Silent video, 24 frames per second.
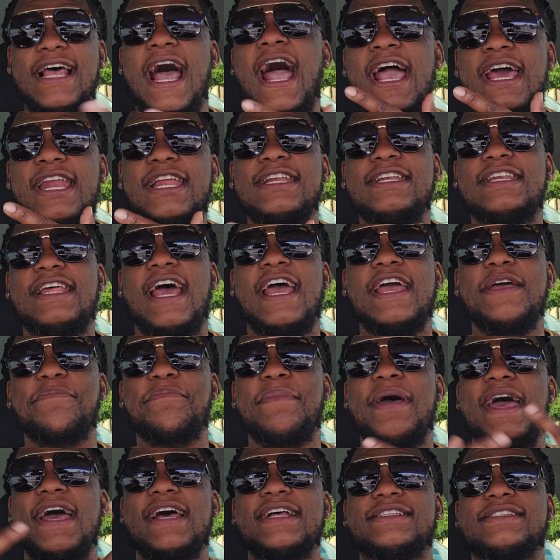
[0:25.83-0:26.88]
day today,
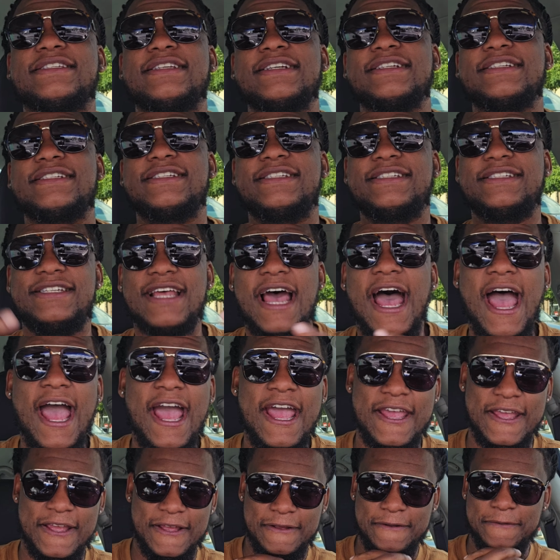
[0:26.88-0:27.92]
man.
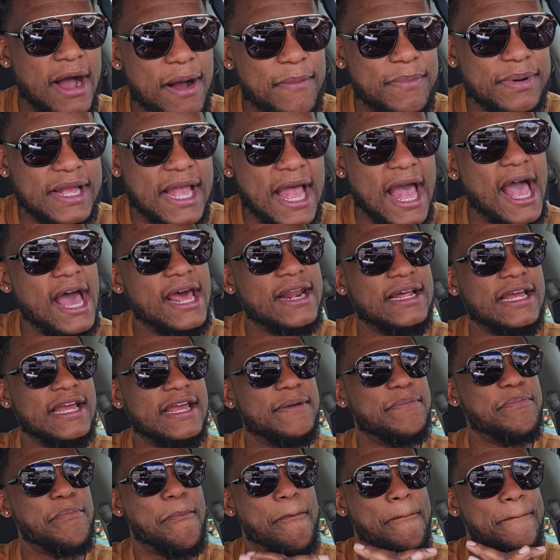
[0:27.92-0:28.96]
Today, I'm kind of
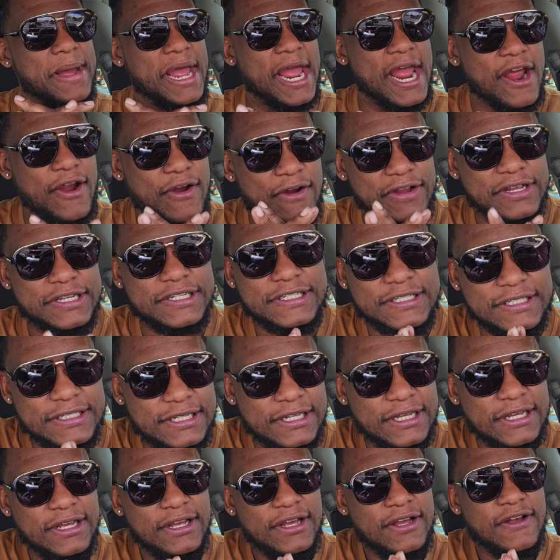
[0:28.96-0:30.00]
embarrassed
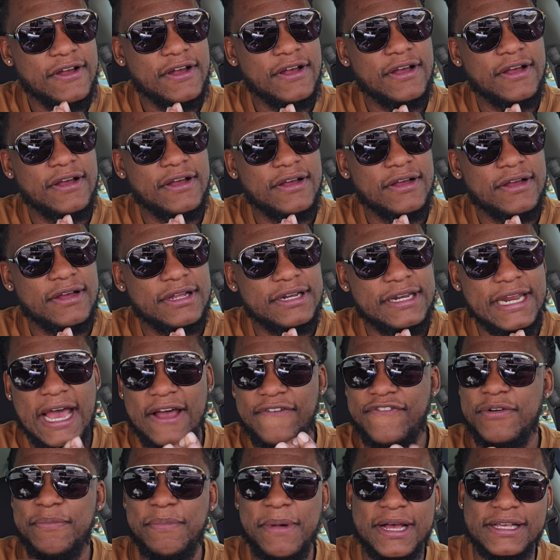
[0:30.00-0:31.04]

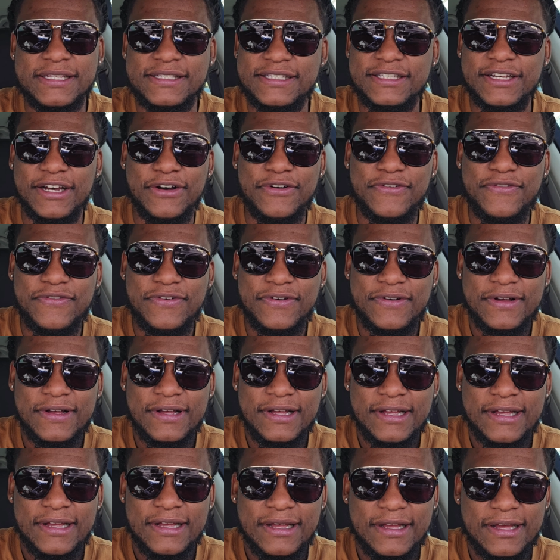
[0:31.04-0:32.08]
not for myself,
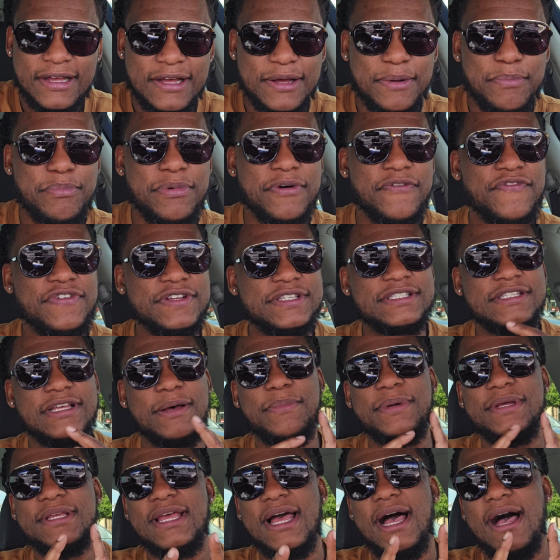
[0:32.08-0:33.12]
but for
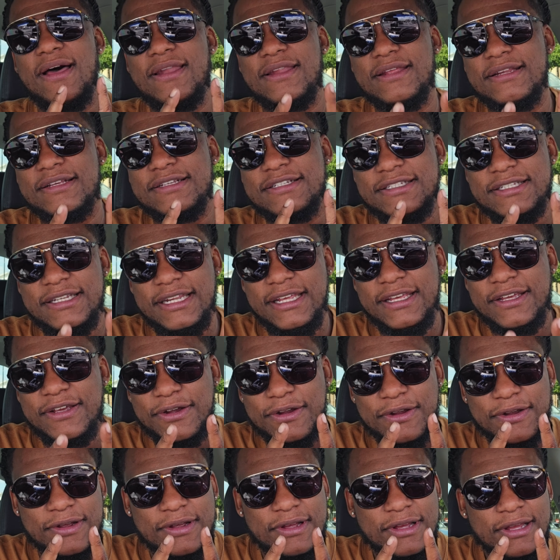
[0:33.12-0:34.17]
some of y'all in the
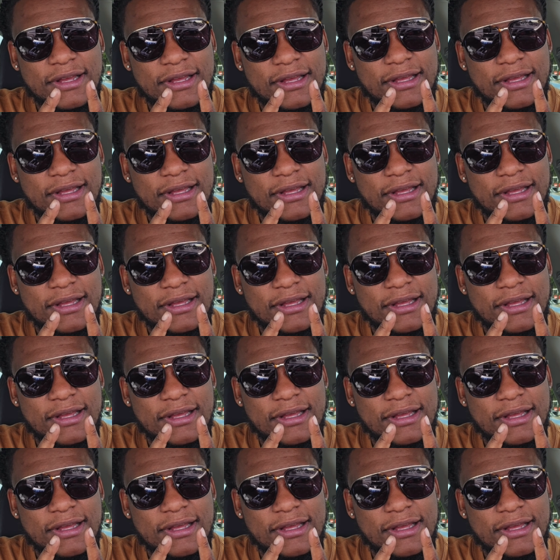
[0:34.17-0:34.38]
sneaker